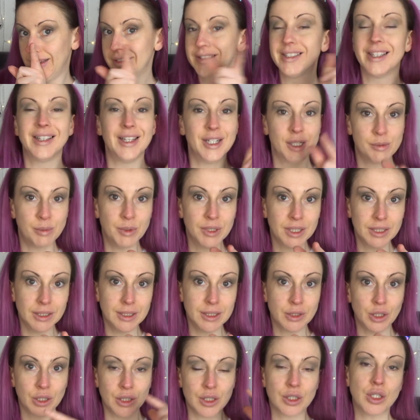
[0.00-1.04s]
So let's put the
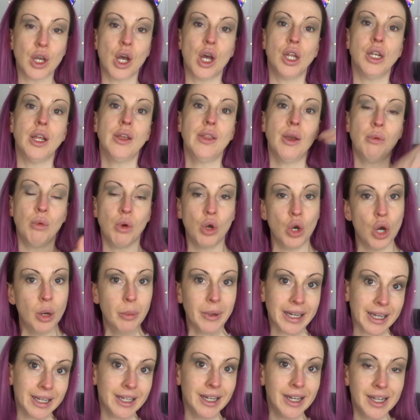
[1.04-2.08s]
lid colours on and then we'll go
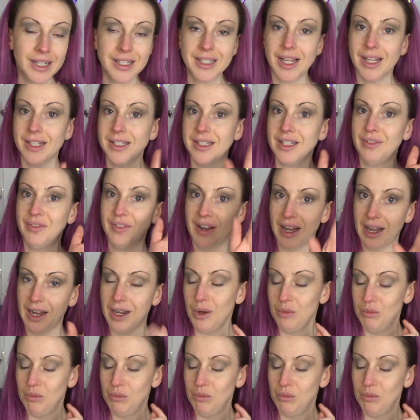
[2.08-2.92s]
back in and intensify